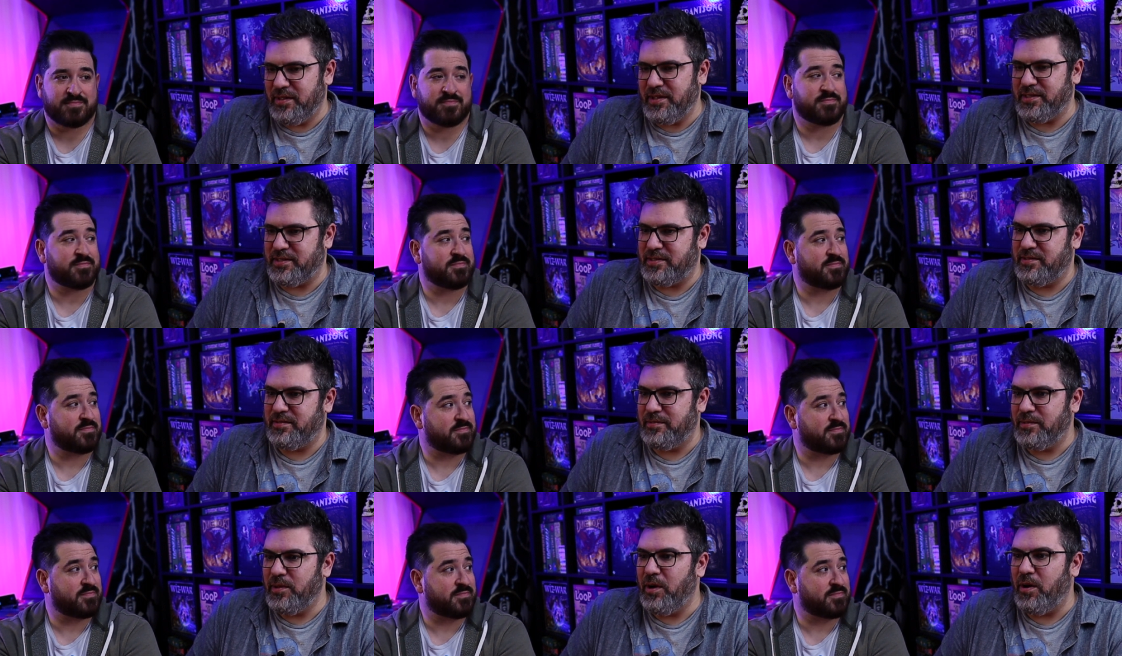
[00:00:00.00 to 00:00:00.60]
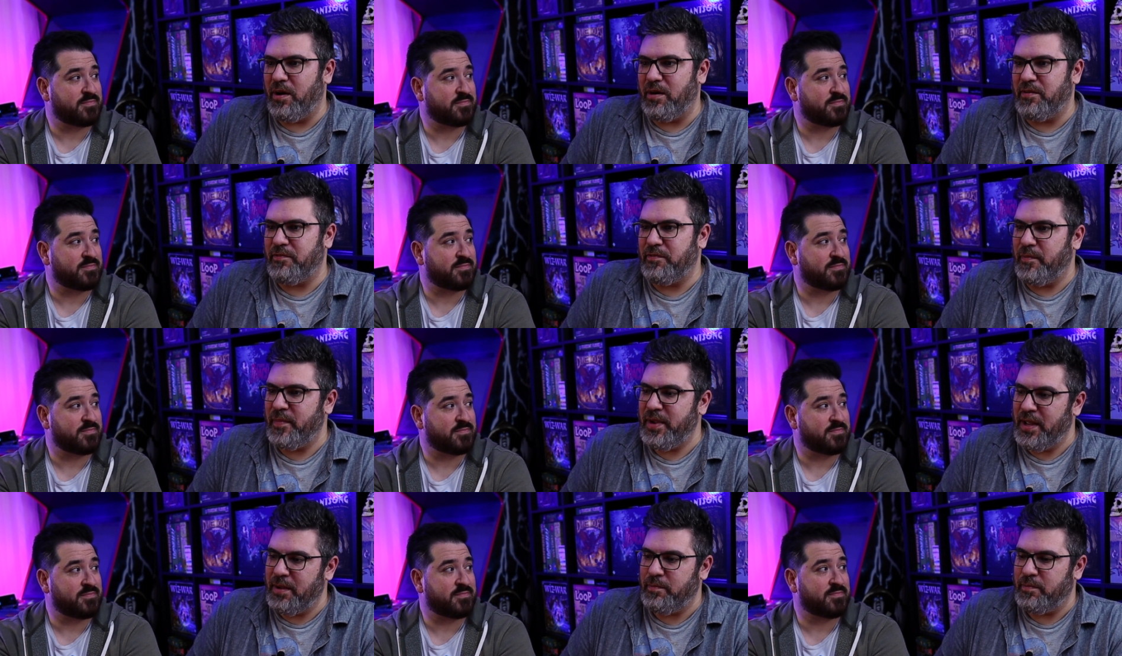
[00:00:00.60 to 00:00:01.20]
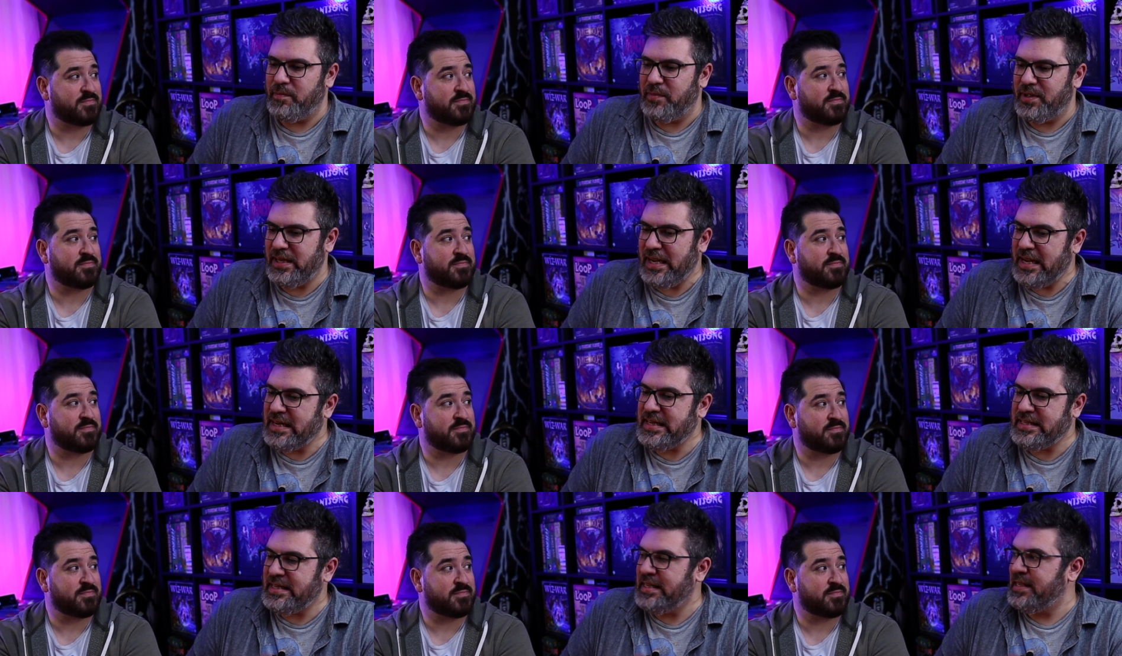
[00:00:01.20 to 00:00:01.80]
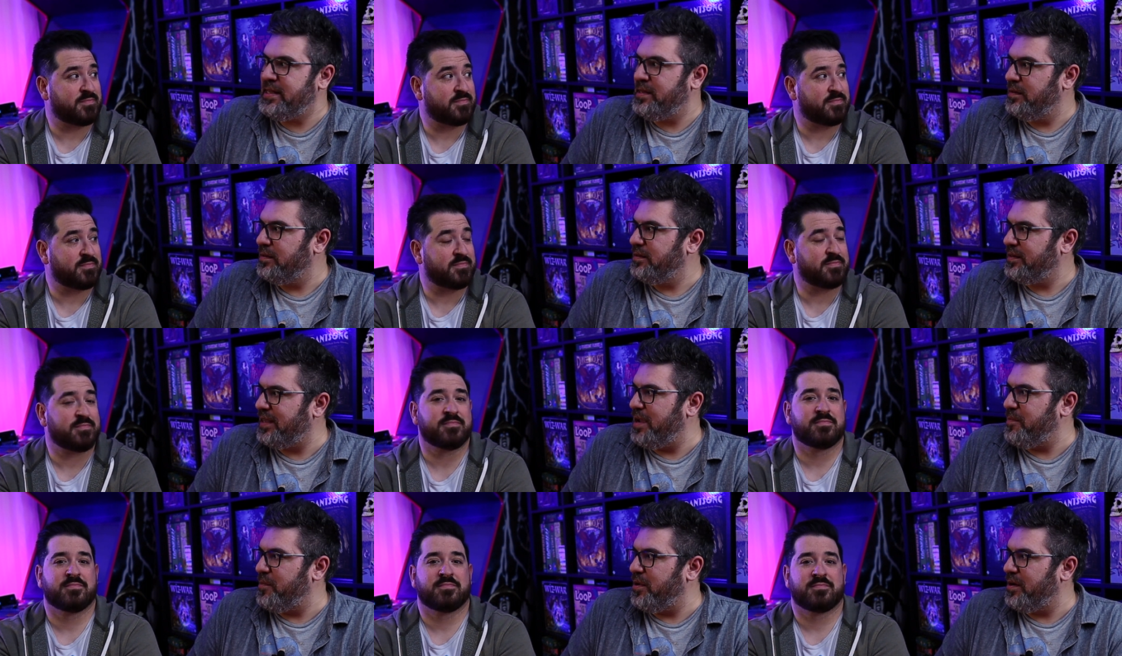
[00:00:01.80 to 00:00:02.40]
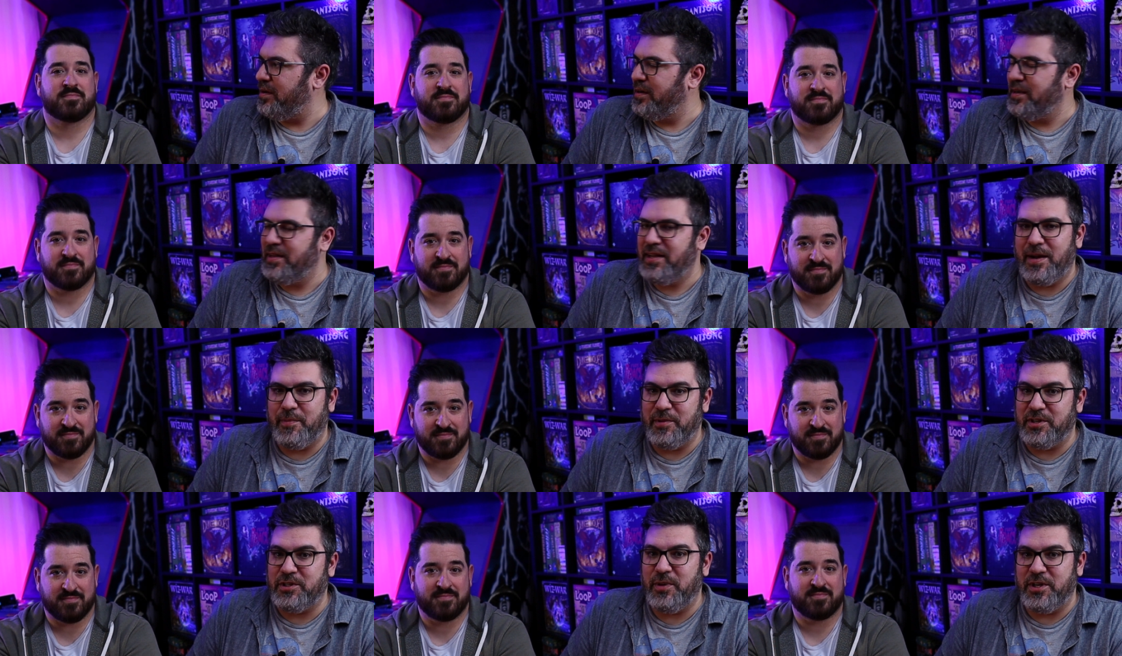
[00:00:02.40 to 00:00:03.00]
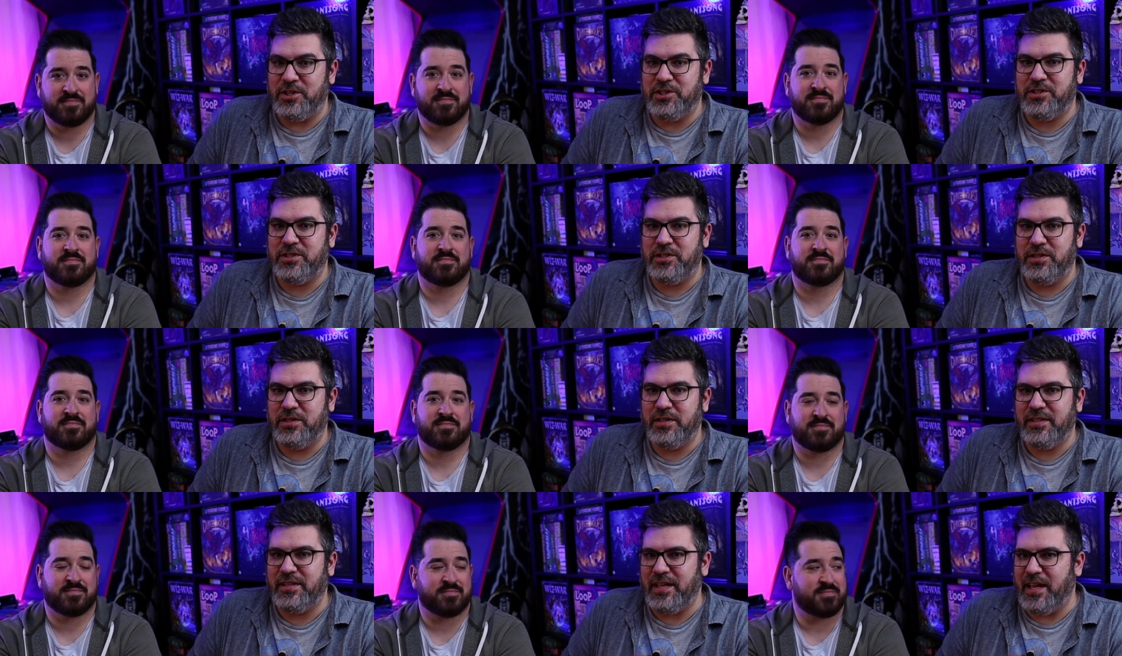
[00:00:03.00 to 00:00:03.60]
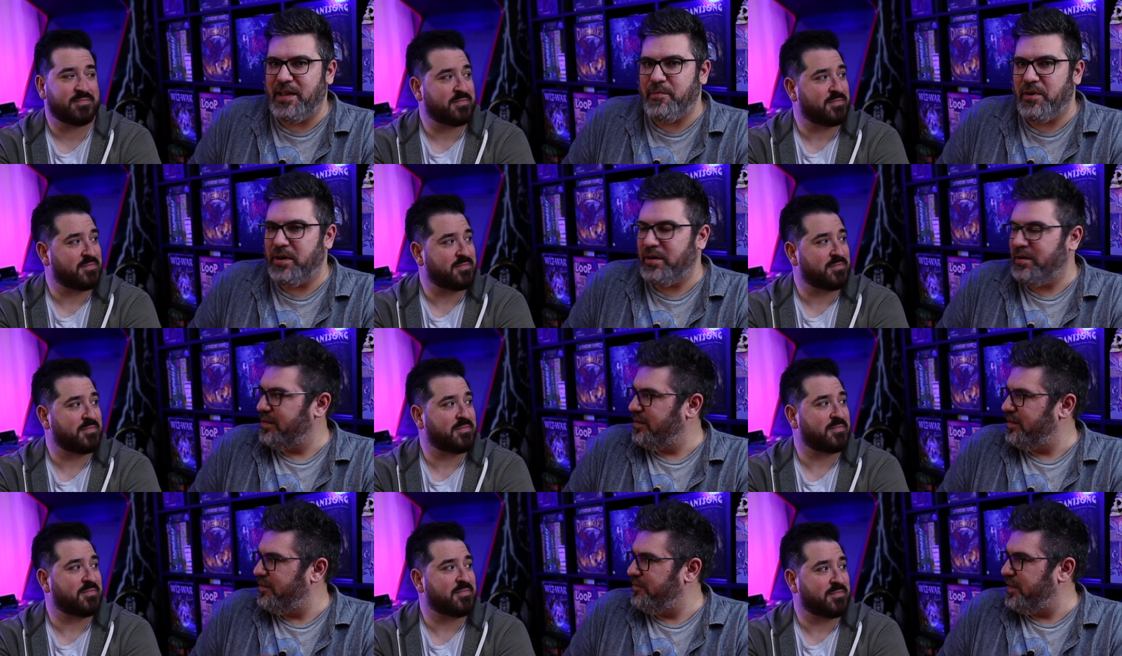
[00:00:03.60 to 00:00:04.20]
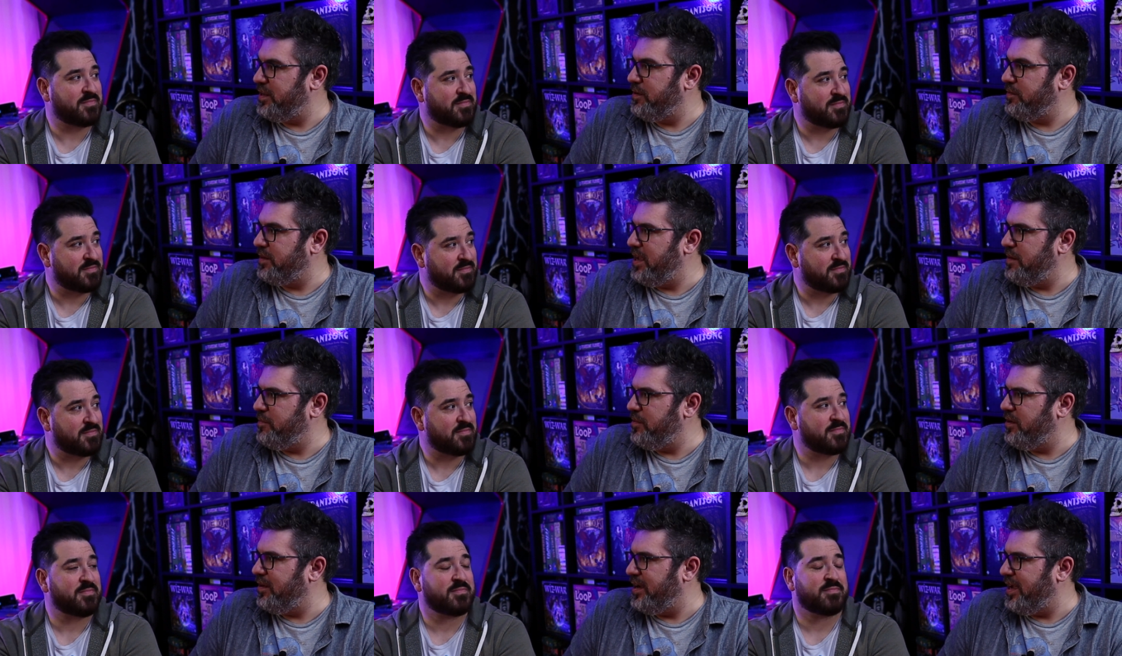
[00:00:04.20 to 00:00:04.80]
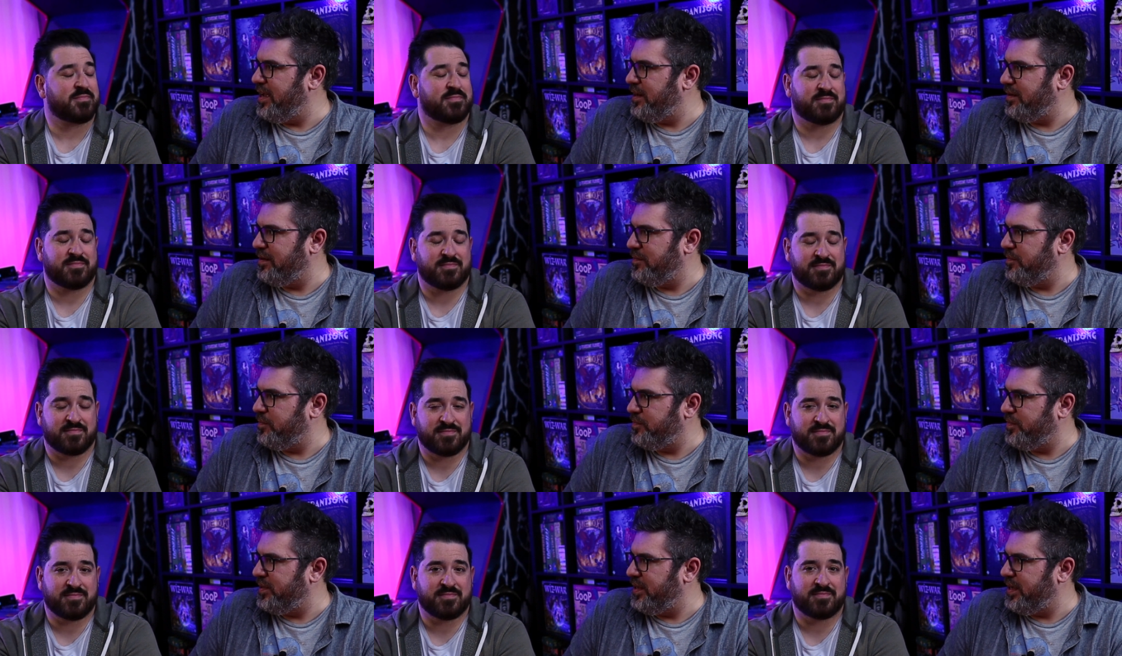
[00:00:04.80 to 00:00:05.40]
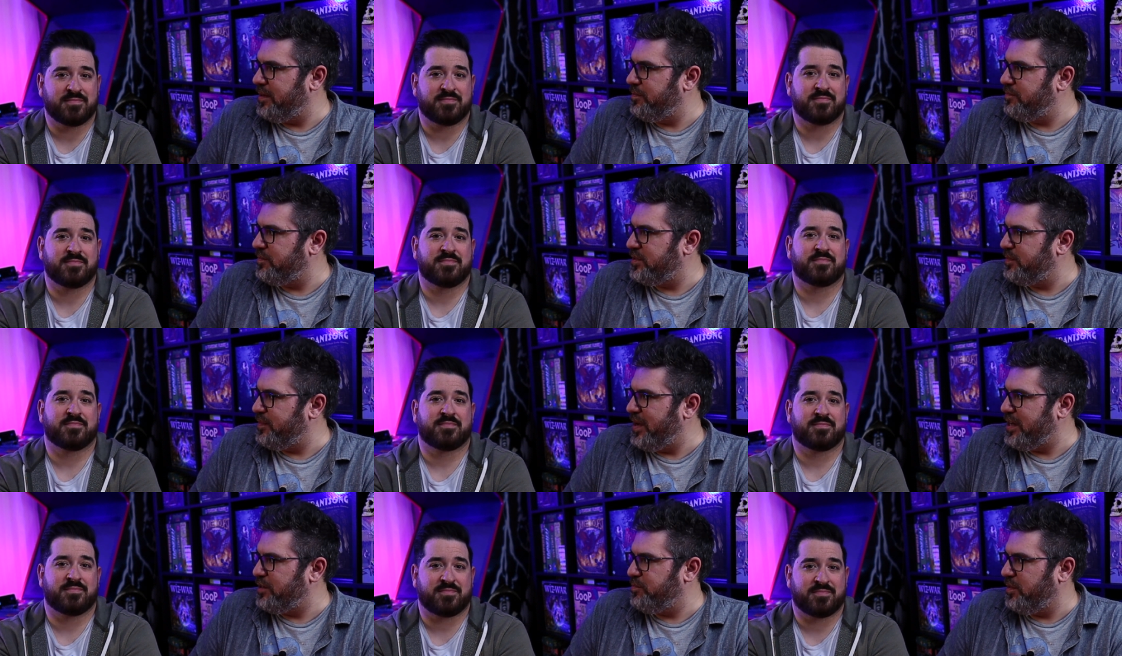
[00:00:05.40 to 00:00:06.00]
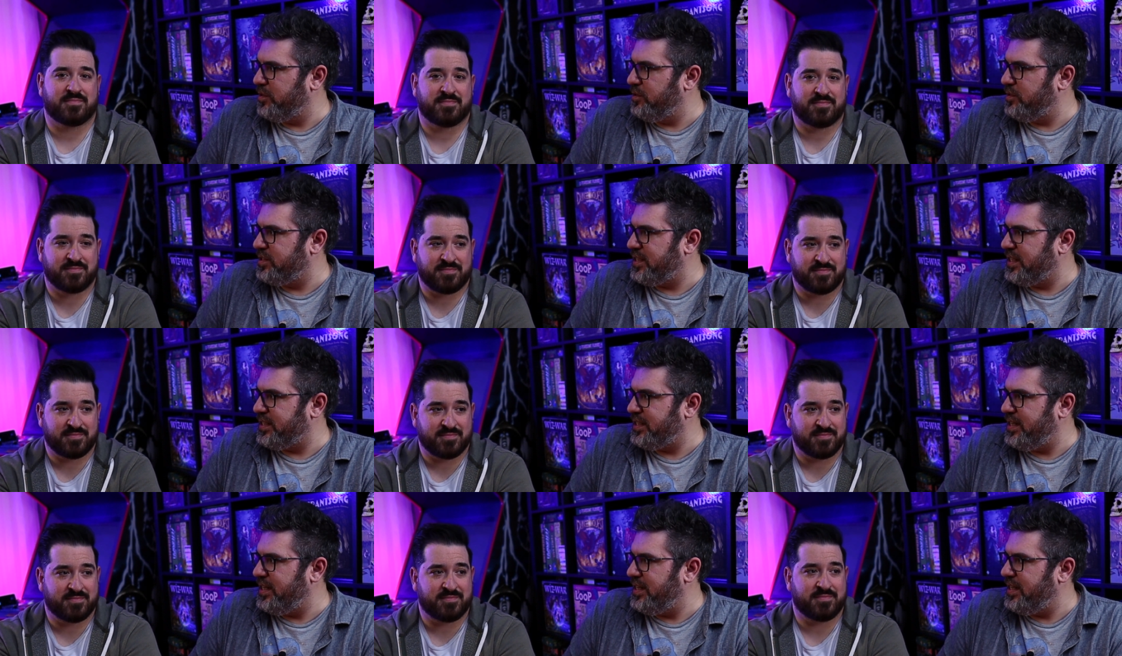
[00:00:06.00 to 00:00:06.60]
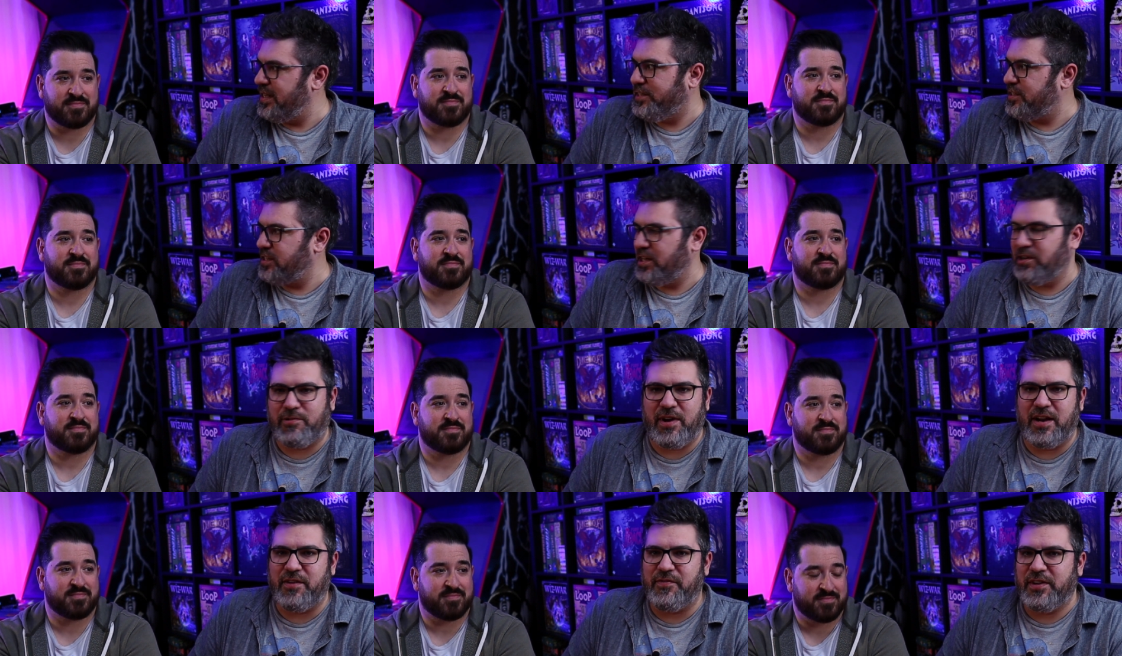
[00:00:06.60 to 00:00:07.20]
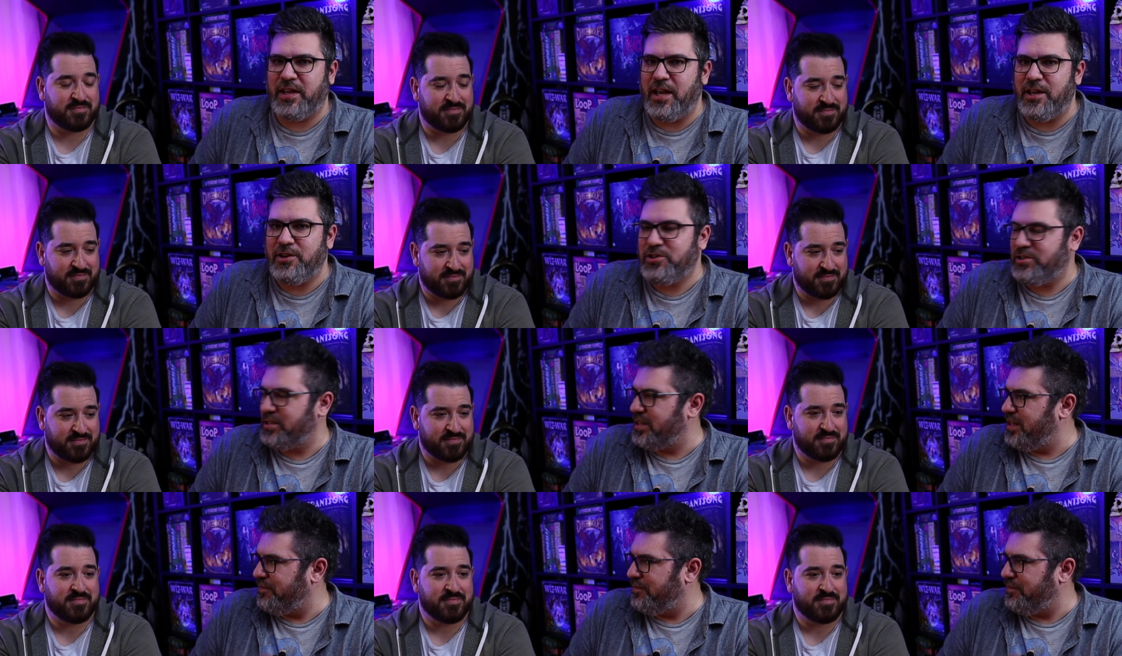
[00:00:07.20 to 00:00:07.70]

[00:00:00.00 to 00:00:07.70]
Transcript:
Speaker 1: is hard for me. I'm an ADD gamer. Mm-hmm. I'm a mm-hmm. Twitch gamer, video gamer, and I play Smash Brothers because I need instant gratification